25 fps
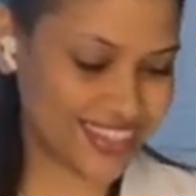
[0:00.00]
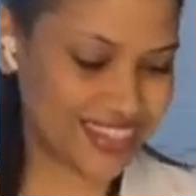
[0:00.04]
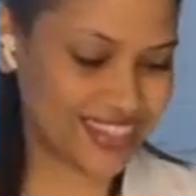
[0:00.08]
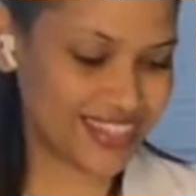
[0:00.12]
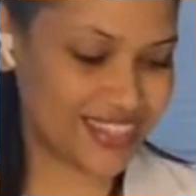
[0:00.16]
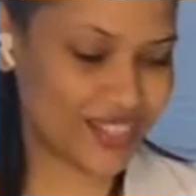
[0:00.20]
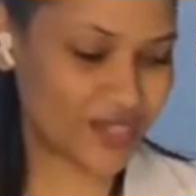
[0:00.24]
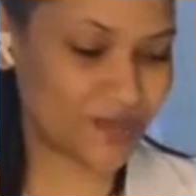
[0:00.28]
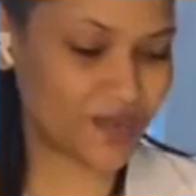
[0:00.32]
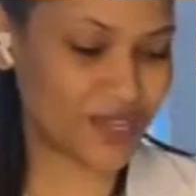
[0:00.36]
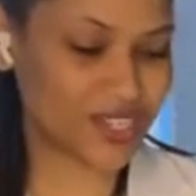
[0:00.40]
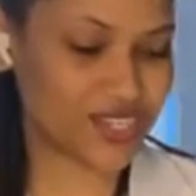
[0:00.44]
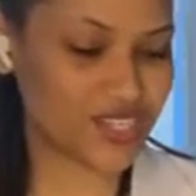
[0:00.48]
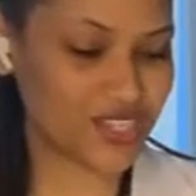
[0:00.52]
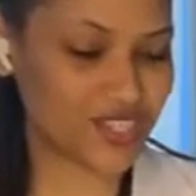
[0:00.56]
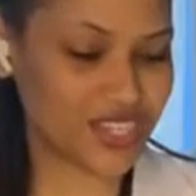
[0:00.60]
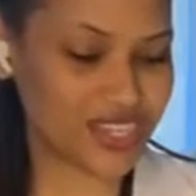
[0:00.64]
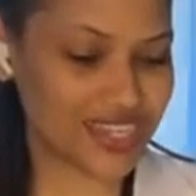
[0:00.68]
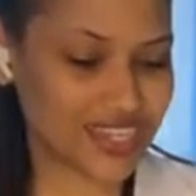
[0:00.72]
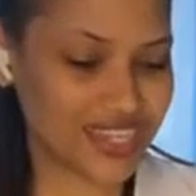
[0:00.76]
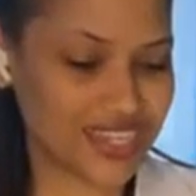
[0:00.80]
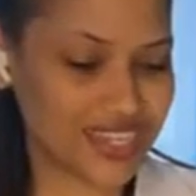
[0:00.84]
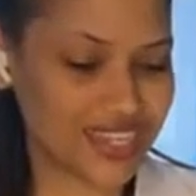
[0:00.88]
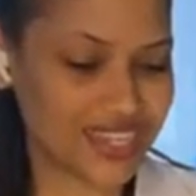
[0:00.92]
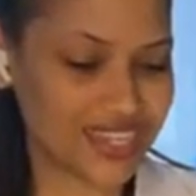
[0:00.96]
So my
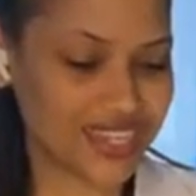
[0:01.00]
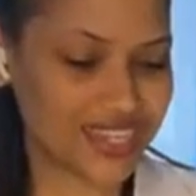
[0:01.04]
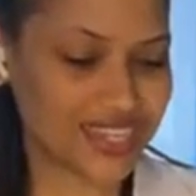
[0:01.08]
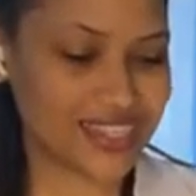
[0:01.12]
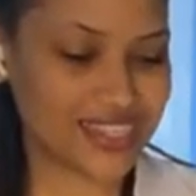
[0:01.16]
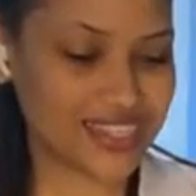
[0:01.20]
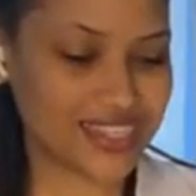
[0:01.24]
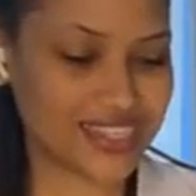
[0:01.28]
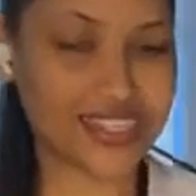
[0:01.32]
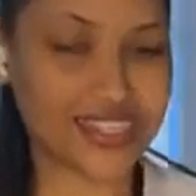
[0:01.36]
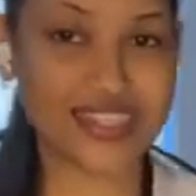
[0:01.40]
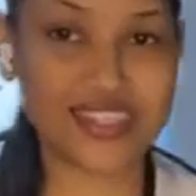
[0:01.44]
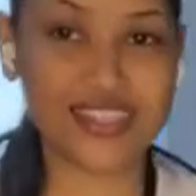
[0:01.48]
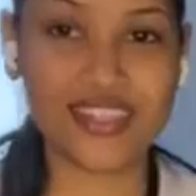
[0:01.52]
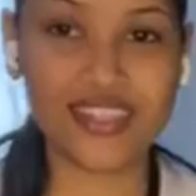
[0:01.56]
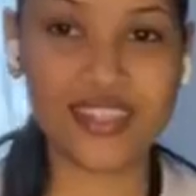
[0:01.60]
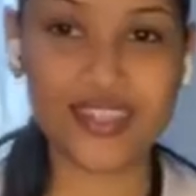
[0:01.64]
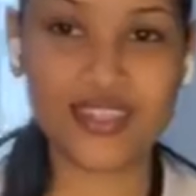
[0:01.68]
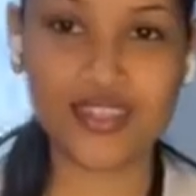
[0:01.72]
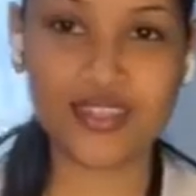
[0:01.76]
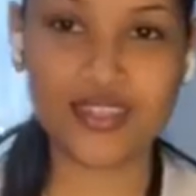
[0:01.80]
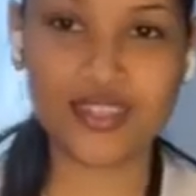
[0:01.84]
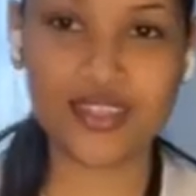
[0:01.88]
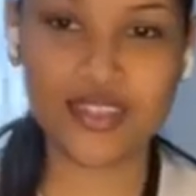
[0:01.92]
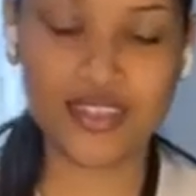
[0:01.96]
chicken is starting
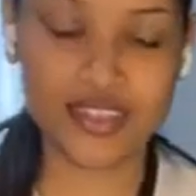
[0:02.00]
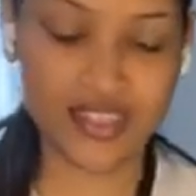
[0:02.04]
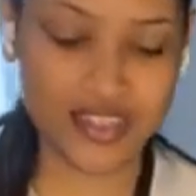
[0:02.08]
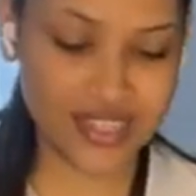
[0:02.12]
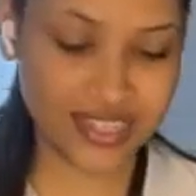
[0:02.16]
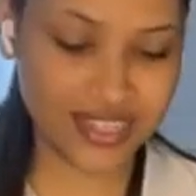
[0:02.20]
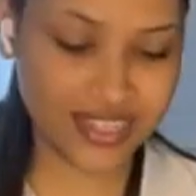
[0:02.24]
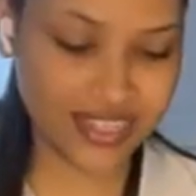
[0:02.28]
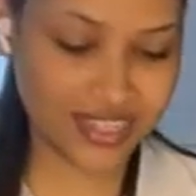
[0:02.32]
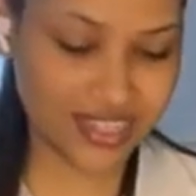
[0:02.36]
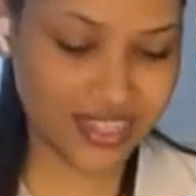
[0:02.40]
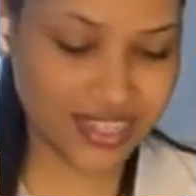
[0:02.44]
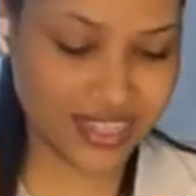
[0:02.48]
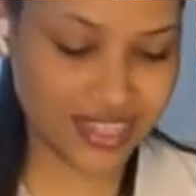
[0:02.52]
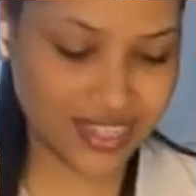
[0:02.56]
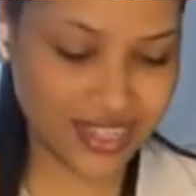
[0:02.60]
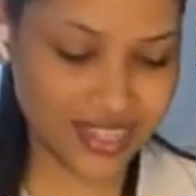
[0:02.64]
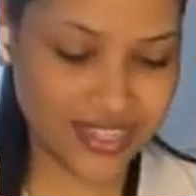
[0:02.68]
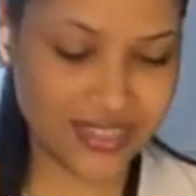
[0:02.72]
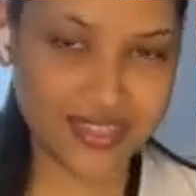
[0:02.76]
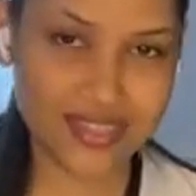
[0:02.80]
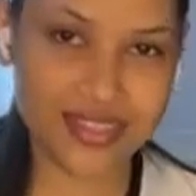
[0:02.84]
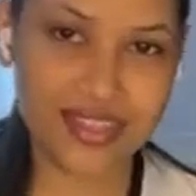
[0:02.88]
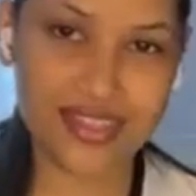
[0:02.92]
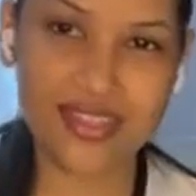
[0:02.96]
to cook. You can see
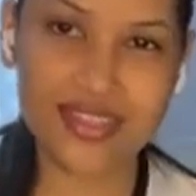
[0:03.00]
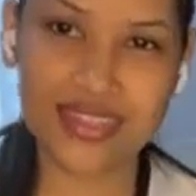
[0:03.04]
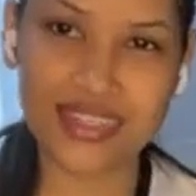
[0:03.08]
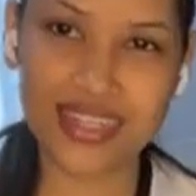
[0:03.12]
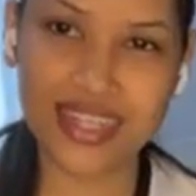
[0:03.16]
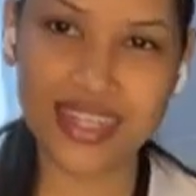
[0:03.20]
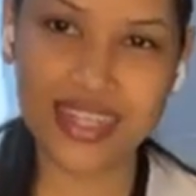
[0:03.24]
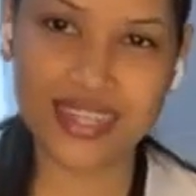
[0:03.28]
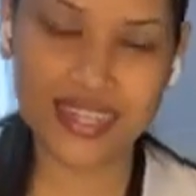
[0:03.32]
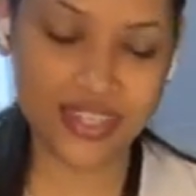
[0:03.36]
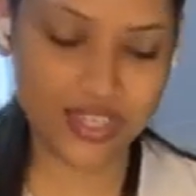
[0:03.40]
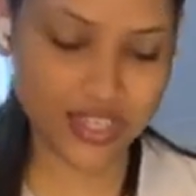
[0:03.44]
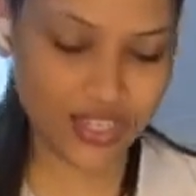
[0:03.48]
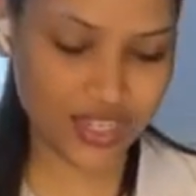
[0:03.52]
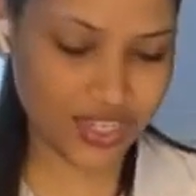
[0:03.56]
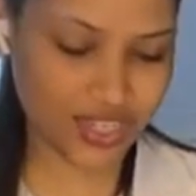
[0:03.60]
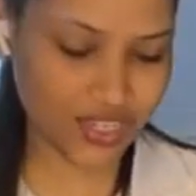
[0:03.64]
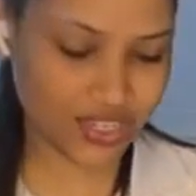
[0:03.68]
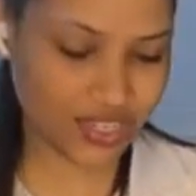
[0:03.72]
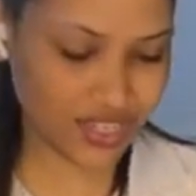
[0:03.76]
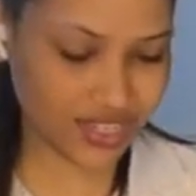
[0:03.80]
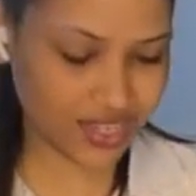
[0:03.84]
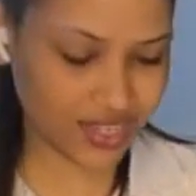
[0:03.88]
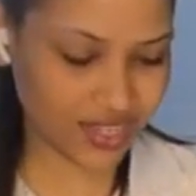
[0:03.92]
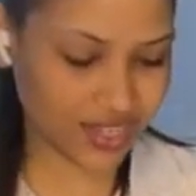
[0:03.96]
it's slightly
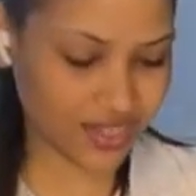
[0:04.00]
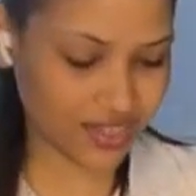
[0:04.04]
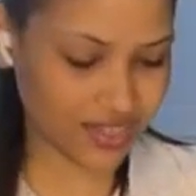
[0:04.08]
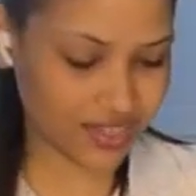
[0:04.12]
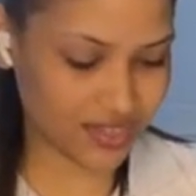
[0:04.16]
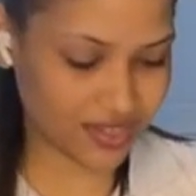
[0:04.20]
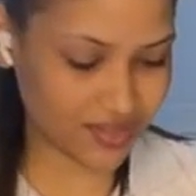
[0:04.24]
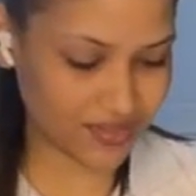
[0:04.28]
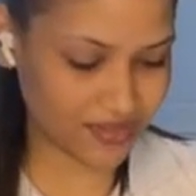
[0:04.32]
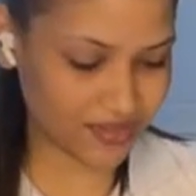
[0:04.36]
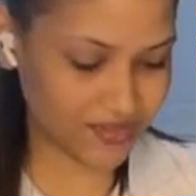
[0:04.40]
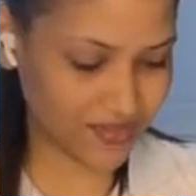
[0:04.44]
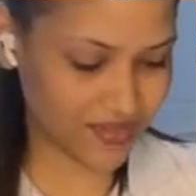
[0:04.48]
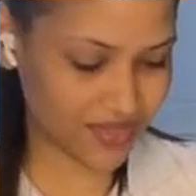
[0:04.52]
changing color.